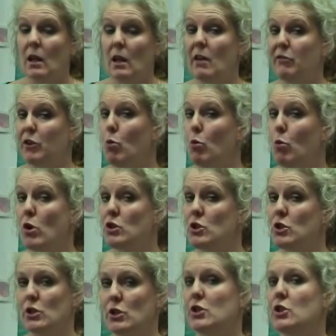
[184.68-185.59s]
If you
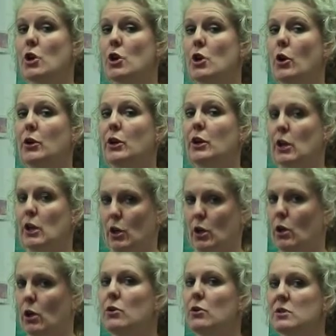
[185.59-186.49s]
wanted to know
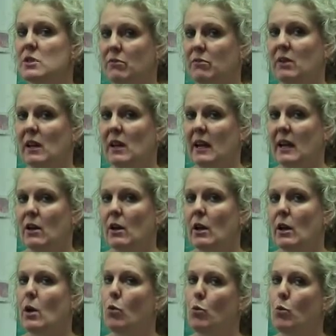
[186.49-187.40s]
conclusively
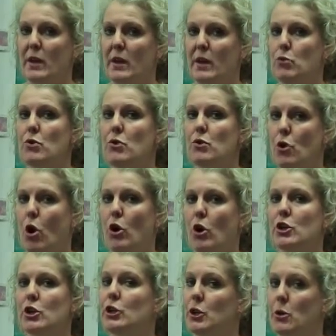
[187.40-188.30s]
whether or
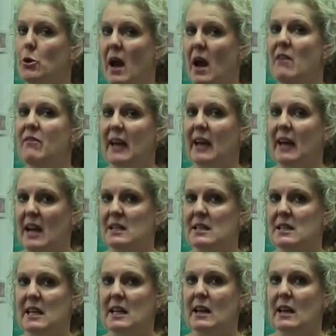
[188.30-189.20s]
not you have a
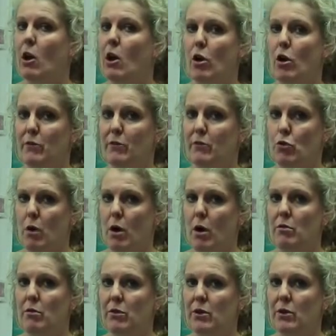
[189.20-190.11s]
Candida
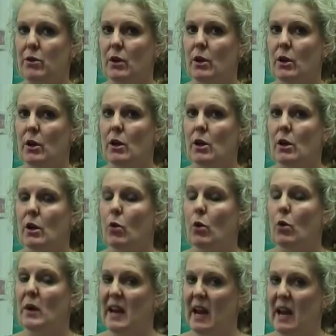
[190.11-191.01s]
overgrowth,
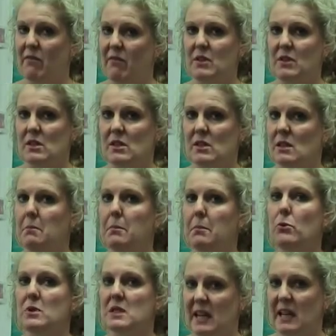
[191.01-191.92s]
we have this
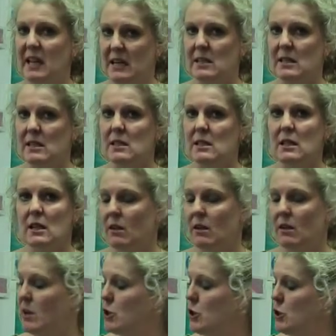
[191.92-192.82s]
simple test
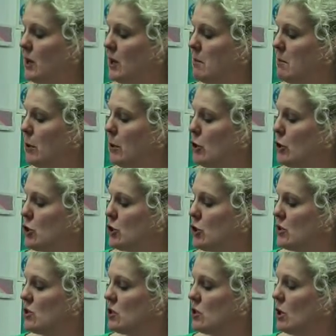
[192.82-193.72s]
that you can
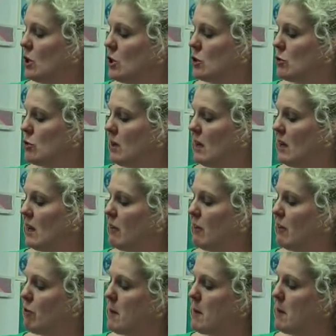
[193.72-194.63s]
purchase directly
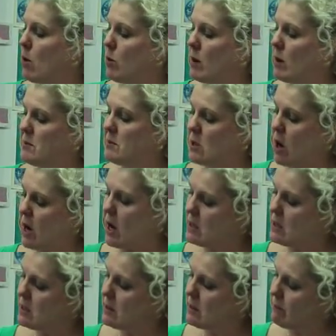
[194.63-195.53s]
from our
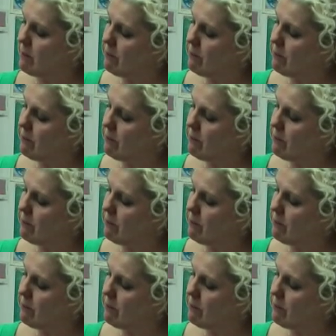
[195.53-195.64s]
website.